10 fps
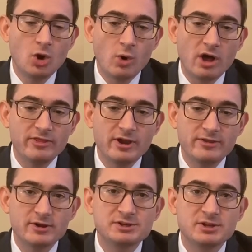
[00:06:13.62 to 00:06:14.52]
Well,
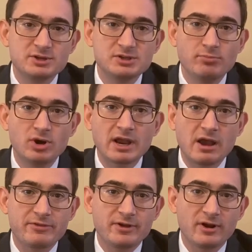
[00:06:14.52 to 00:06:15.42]
there's a book
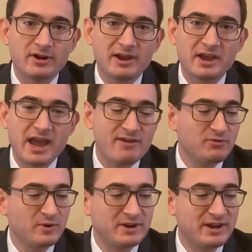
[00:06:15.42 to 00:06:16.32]
out there, and I have
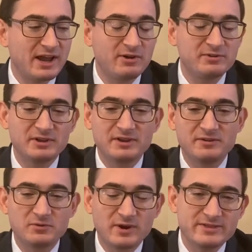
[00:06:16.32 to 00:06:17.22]
written down
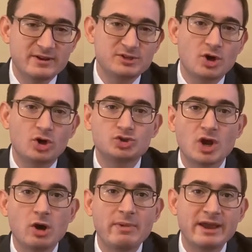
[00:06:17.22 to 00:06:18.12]
right there. It's called
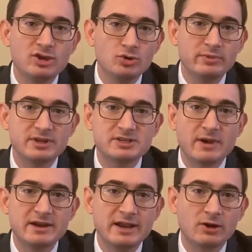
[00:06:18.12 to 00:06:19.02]
Trial by Human. It's
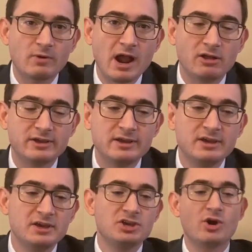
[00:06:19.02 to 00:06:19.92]
by Nick Rowley.
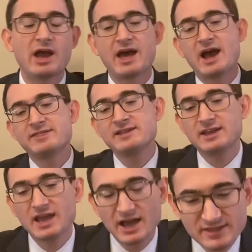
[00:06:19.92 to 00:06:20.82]
You know, I
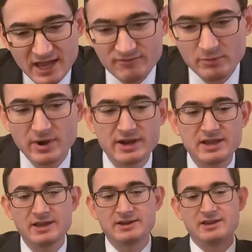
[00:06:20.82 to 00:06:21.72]
think
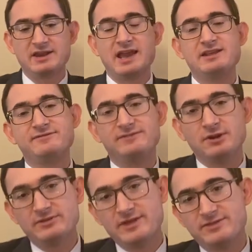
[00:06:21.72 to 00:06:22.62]
everybody in any
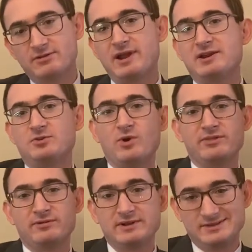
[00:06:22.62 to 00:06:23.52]
field that they're in,
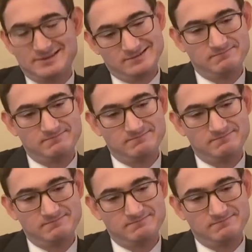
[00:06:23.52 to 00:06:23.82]
whether it's